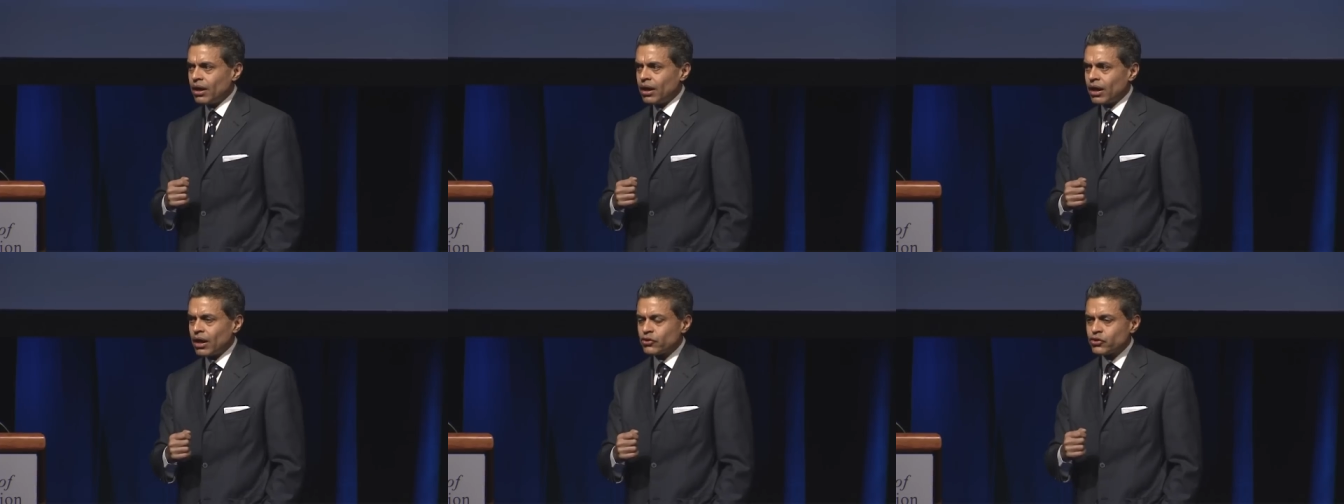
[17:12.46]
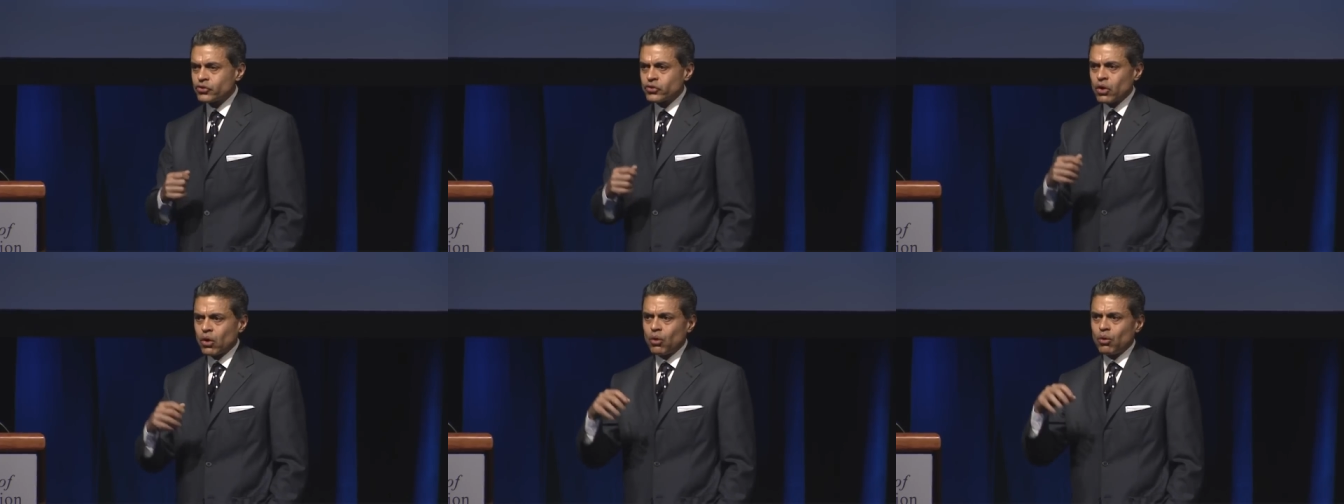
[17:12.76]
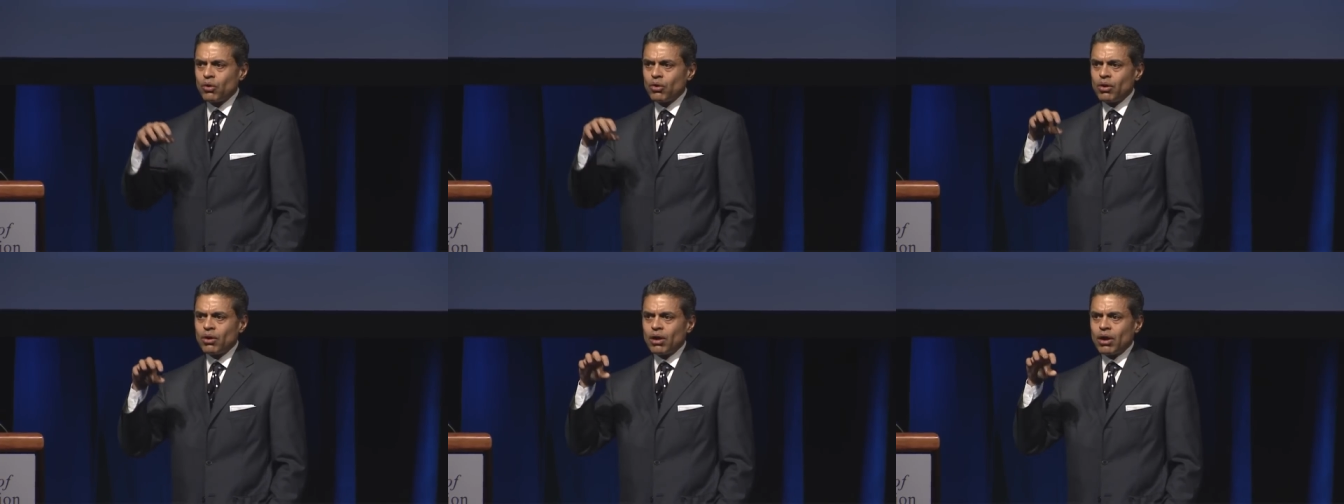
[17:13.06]
And
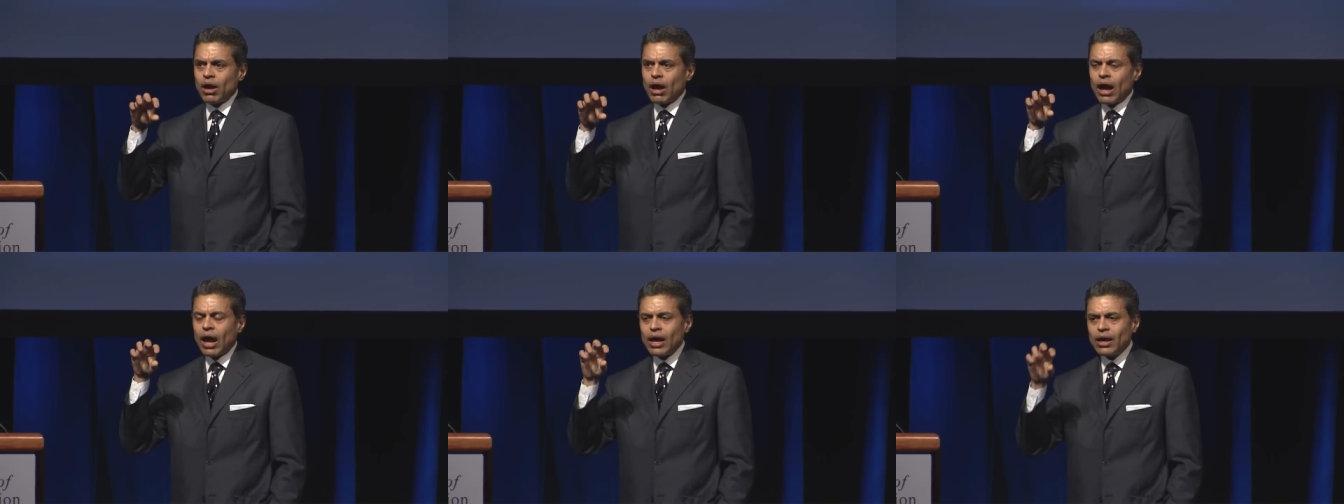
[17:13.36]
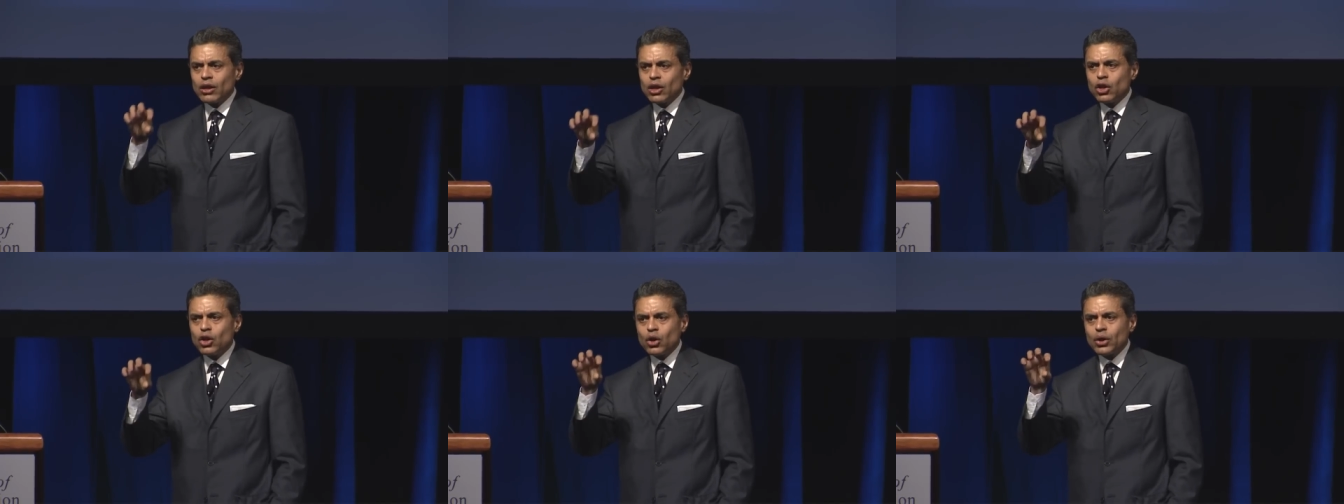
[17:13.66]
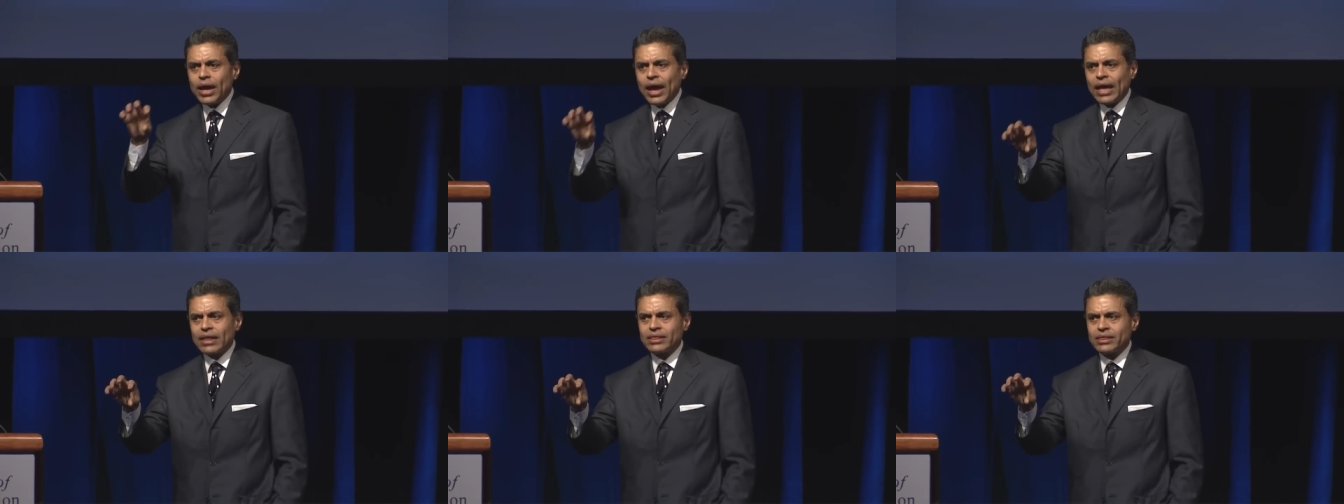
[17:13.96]
so I
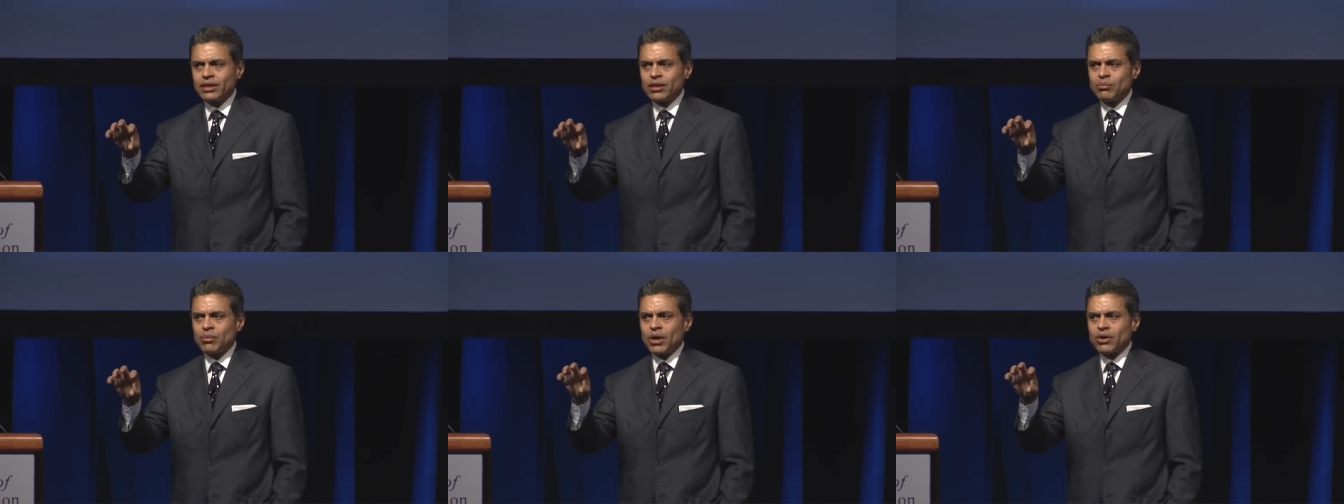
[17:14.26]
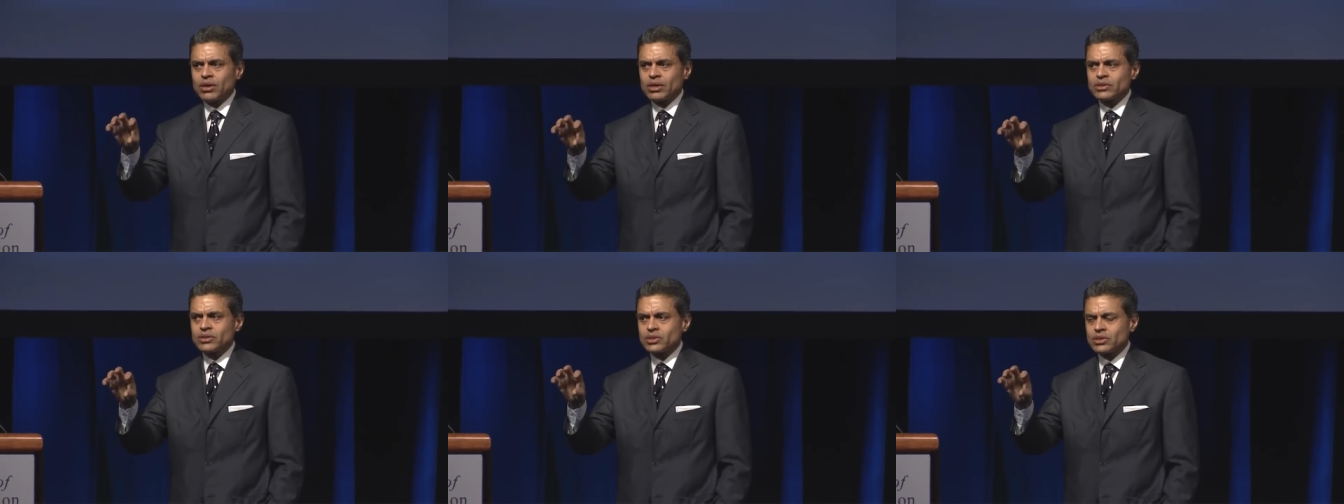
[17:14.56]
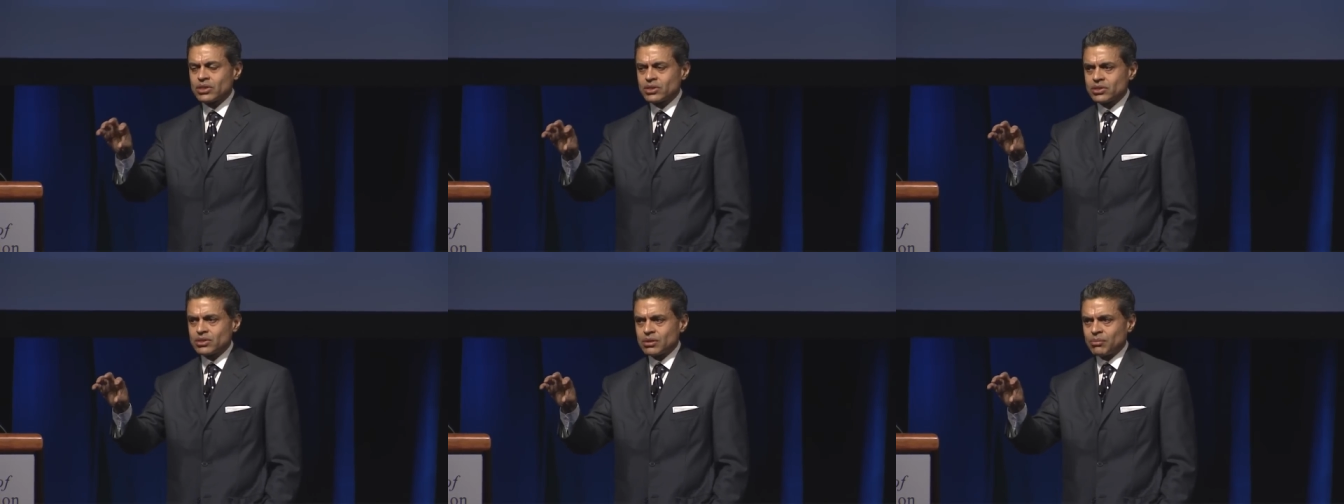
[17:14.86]
look at the American
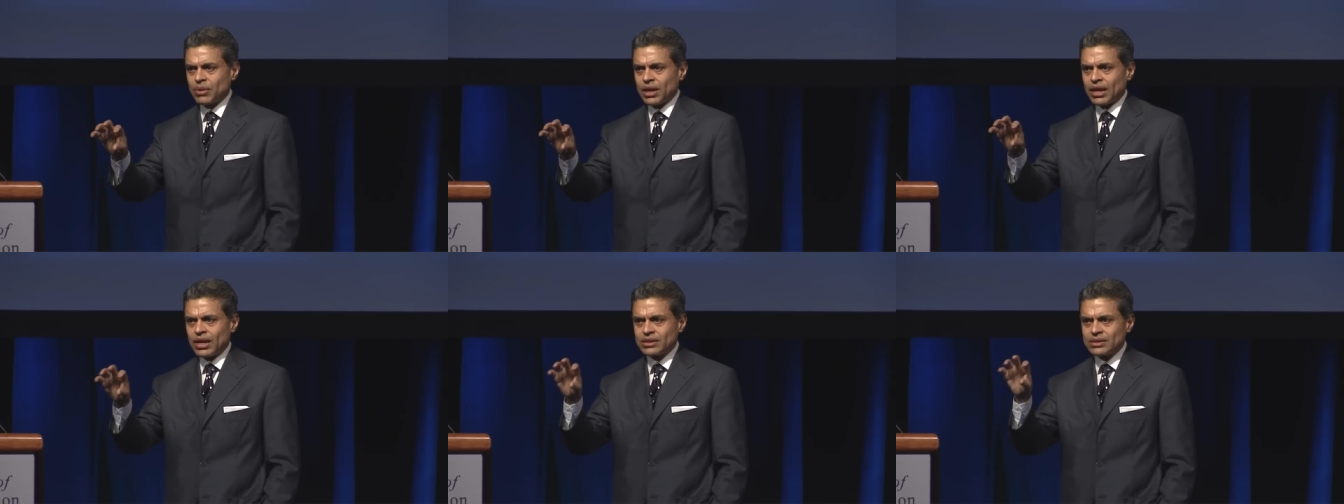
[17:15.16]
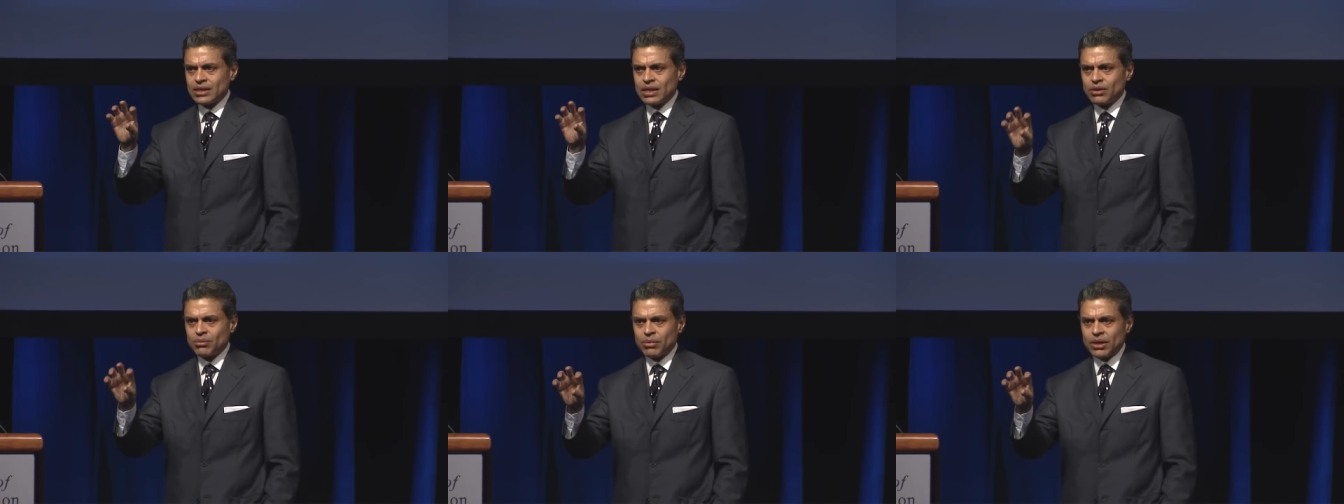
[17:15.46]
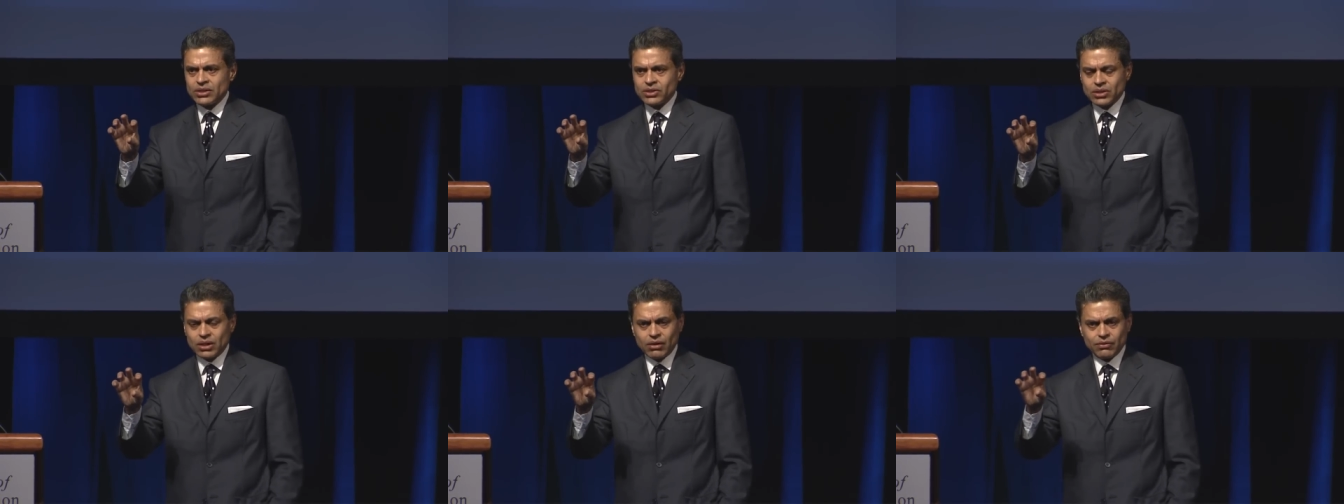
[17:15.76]
system and I say to
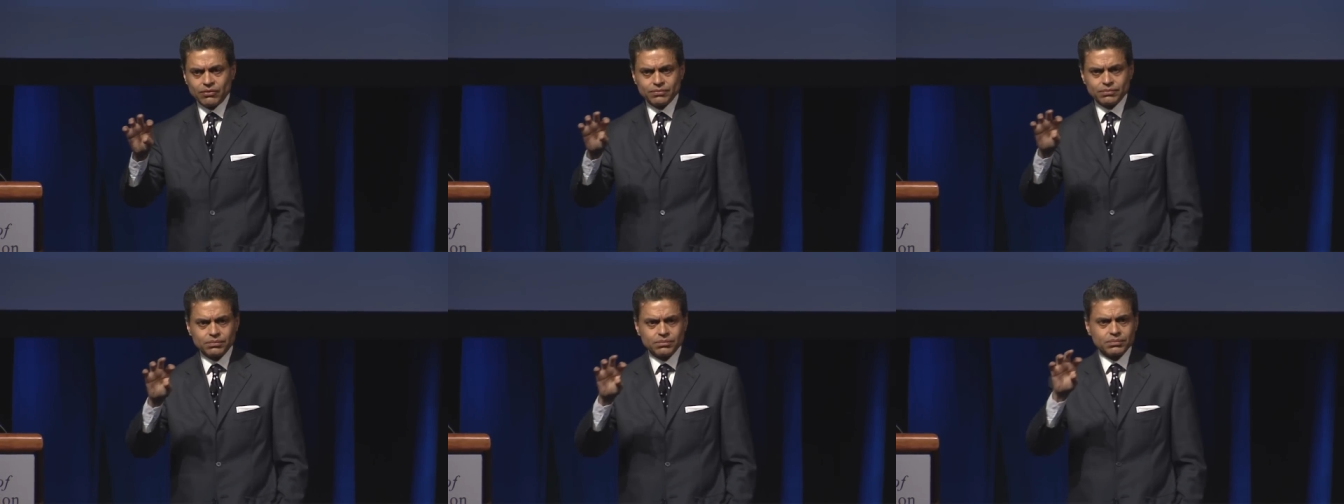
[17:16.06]
myself,